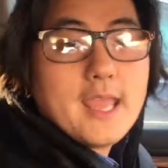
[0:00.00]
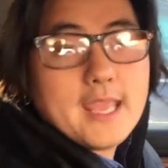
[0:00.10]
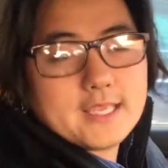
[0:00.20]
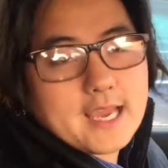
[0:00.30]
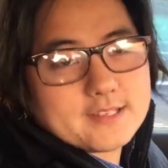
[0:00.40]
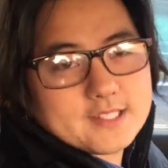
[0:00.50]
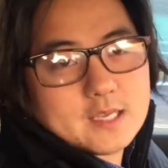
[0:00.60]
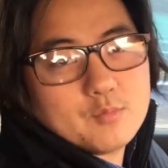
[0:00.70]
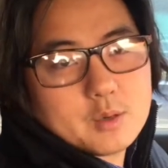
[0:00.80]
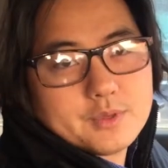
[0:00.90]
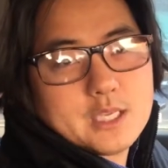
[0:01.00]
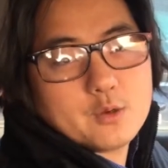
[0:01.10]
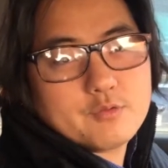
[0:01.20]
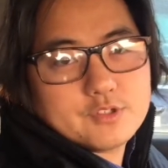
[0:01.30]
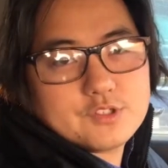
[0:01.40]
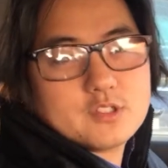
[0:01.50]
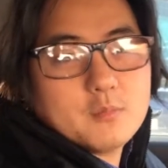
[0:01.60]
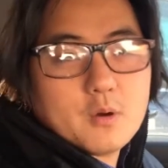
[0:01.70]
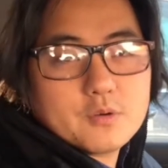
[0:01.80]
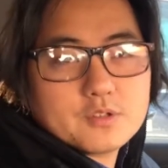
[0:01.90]
Hey guys, Sam Weber here with Richardson
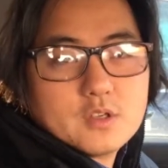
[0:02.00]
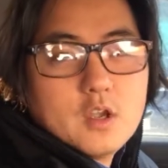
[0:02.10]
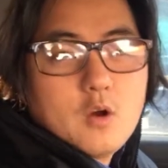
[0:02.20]
Motors.